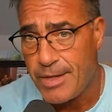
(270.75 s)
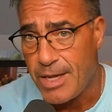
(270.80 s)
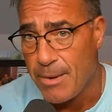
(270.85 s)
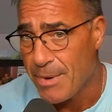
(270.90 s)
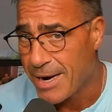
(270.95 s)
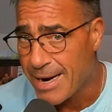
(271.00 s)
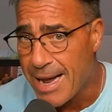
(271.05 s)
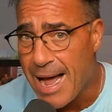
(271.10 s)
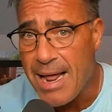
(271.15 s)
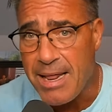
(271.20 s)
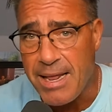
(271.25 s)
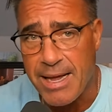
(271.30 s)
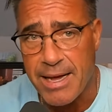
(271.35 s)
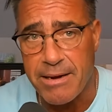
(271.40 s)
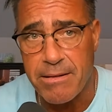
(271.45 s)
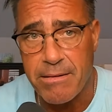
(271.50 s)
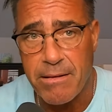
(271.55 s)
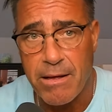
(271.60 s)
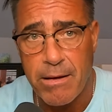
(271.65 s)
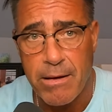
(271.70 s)
but it got
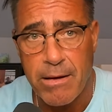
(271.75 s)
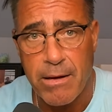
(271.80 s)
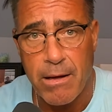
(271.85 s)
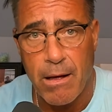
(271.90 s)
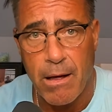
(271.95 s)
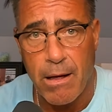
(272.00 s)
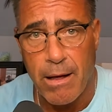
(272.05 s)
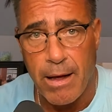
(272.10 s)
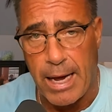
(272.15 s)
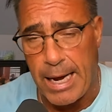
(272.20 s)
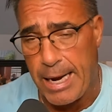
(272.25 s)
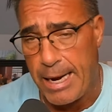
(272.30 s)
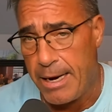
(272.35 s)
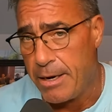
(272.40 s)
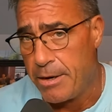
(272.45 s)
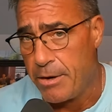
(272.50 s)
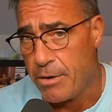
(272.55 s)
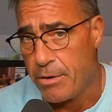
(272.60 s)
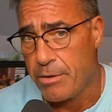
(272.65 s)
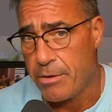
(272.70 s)
hit.
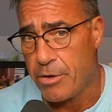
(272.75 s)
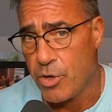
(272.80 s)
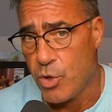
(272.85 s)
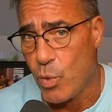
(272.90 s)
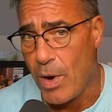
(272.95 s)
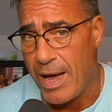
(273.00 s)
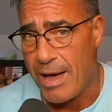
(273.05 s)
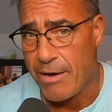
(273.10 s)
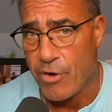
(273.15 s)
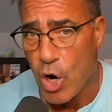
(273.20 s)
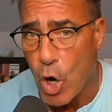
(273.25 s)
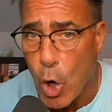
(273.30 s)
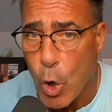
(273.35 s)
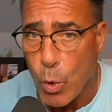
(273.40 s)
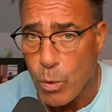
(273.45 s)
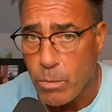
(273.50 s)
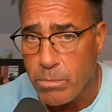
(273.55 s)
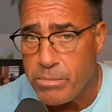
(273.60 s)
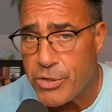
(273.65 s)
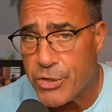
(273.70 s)
And you have
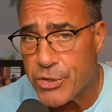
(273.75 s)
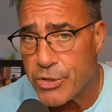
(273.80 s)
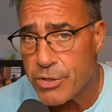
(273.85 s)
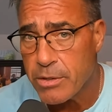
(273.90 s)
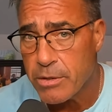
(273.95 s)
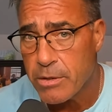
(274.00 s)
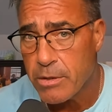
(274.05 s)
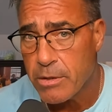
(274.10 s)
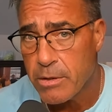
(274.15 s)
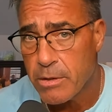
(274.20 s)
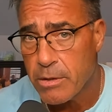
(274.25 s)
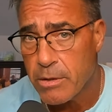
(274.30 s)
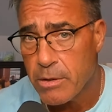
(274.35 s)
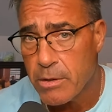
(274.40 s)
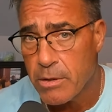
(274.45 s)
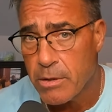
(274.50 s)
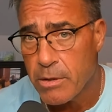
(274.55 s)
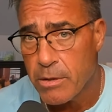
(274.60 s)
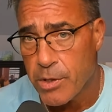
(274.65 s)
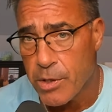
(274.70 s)
homes
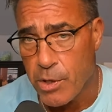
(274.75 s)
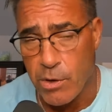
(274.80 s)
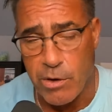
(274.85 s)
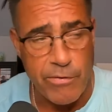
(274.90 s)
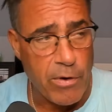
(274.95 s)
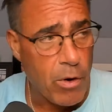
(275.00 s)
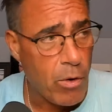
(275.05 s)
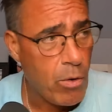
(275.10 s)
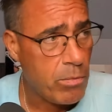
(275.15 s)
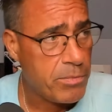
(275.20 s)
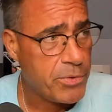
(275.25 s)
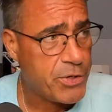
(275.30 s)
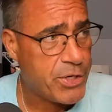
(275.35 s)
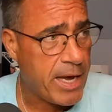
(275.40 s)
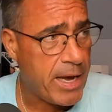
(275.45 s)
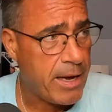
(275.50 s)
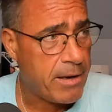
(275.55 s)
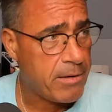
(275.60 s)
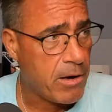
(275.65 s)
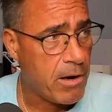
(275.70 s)

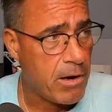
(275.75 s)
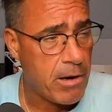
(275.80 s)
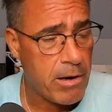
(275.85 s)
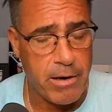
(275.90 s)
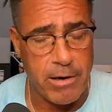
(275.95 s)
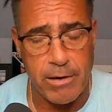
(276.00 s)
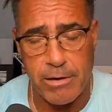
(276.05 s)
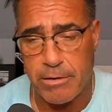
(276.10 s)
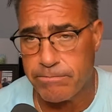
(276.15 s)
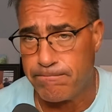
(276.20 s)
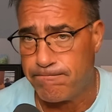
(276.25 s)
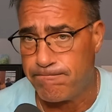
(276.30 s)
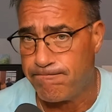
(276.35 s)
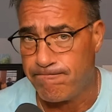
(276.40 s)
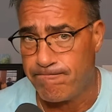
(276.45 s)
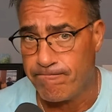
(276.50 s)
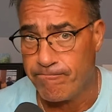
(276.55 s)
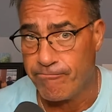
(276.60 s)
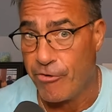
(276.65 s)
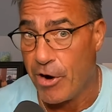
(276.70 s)
that are
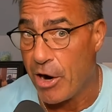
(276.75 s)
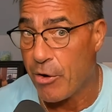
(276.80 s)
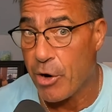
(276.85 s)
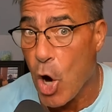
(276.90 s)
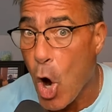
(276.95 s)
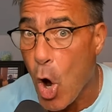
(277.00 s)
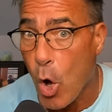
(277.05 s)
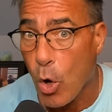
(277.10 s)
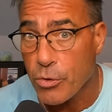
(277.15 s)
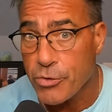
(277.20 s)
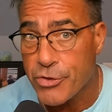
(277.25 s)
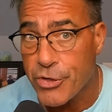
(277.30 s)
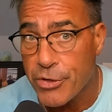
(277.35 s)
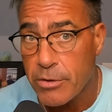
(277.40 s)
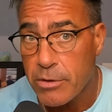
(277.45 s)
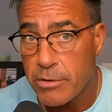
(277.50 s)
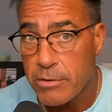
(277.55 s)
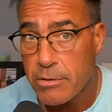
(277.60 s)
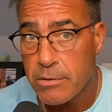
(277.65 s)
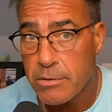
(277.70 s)
very old,
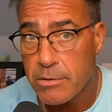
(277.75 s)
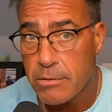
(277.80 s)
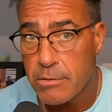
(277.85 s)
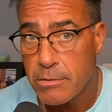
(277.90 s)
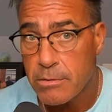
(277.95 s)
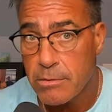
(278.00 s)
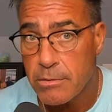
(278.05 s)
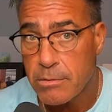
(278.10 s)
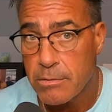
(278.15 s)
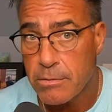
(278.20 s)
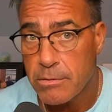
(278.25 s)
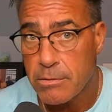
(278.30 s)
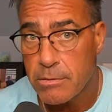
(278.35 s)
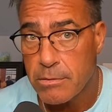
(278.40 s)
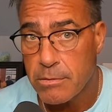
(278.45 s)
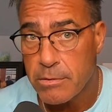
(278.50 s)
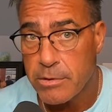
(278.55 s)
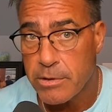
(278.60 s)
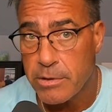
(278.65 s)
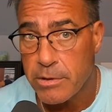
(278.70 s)

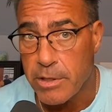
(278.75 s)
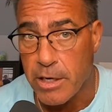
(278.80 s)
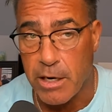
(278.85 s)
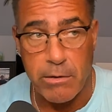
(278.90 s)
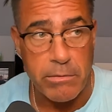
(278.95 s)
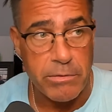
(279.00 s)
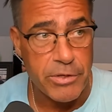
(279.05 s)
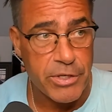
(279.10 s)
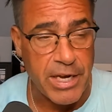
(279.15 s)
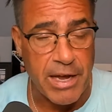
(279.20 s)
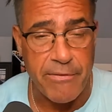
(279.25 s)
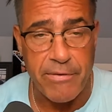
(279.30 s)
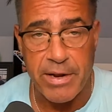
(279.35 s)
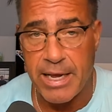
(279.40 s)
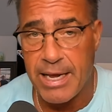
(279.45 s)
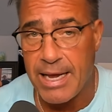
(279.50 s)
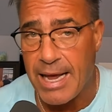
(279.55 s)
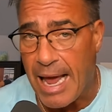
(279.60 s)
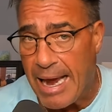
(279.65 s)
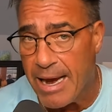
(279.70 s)
you know,
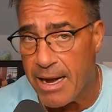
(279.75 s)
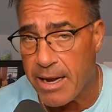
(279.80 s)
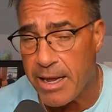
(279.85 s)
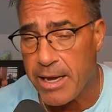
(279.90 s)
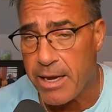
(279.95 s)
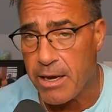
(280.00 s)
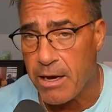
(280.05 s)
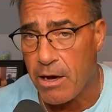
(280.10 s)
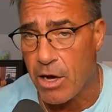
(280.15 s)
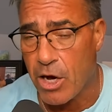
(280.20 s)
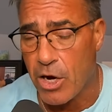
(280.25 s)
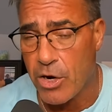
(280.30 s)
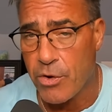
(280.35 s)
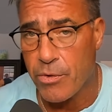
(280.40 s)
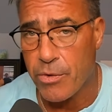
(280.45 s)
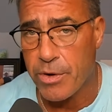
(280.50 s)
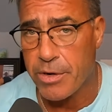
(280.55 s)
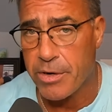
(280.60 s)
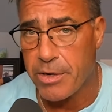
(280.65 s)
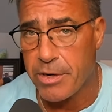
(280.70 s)
70, 80,
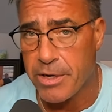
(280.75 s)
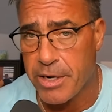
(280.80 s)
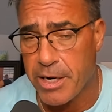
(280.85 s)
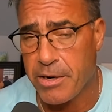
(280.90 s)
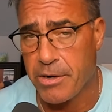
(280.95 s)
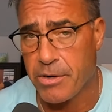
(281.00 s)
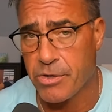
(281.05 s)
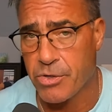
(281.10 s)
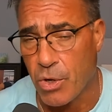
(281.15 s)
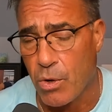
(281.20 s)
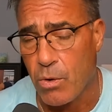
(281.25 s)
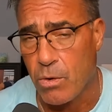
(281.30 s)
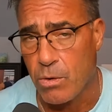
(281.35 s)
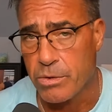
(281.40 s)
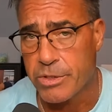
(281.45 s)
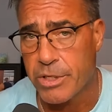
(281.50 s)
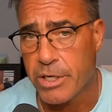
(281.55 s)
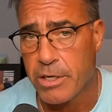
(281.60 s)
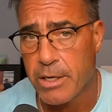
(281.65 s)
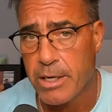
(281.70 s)
100 years
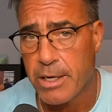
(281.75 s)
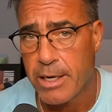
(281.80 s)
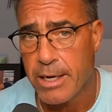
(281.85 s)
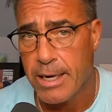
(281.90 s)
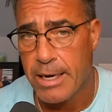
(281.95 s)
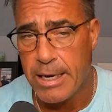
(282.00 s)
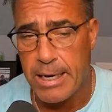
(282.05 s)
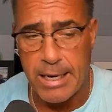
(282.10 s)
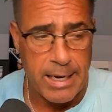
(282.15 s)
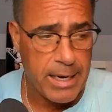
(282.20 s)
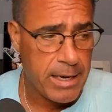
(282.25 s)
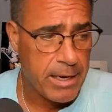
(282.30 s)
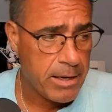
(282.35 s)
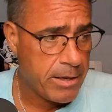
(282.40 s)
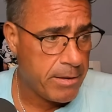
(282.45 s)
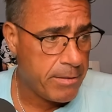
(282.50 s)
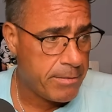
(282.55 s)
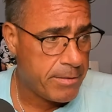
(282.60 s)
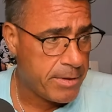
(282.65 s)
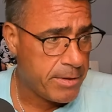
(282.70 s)
old,
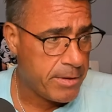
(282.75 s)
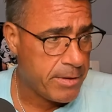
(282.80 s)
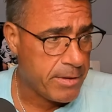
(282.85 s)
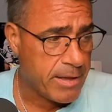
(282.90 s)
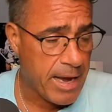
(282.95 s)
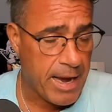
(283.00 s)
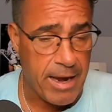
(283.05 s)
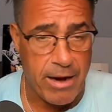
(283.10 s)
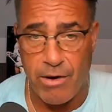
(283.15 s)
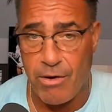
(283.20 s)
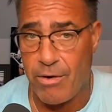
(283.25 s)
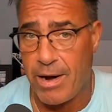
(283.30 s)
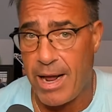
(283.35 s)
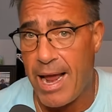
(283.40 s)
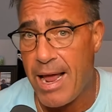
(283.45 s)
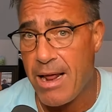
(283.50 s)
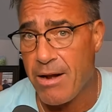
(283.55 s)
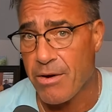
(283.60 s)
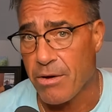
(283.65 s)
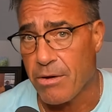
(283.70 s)
and they don't
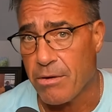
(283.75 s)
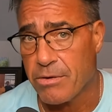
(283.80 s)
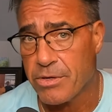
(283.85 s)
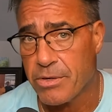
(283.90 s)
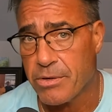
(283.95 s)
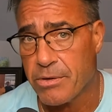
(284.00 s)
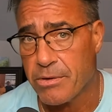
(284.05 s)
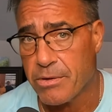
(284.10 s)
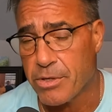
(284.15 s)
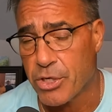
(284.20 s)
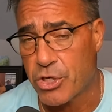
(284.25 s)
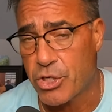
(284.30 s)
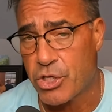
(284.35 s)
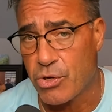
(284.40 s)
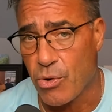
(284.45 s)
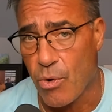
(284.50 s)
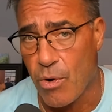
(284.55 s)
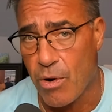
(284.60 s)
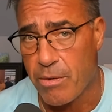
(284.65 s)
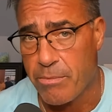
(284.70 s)
handle the
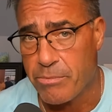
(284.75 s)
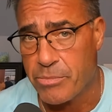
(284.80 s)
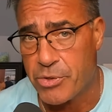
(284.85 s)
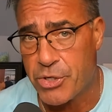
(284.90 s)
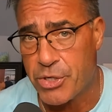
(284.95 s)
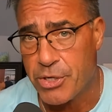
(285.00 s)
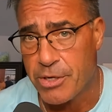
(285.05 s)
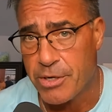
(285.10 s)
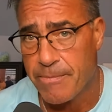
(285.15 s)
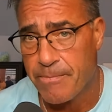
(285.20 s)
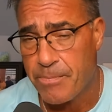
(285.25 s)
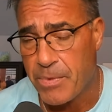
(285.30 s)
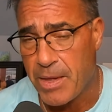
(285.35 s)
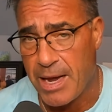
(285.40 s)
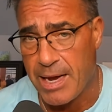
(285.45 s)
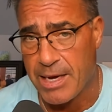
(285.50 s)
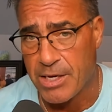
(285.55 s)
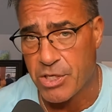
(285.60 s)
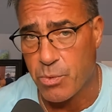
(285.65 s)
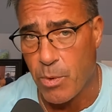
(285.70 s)
storms
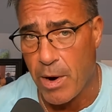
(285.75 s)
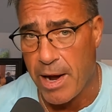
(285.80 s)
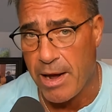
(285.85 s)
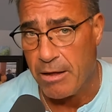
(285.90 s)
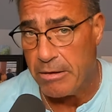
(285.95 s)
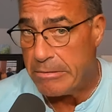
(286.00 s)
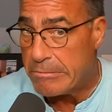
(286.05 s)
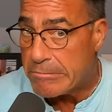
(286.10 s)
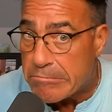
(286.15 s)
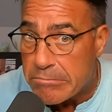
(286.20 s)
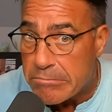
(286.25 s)
as well.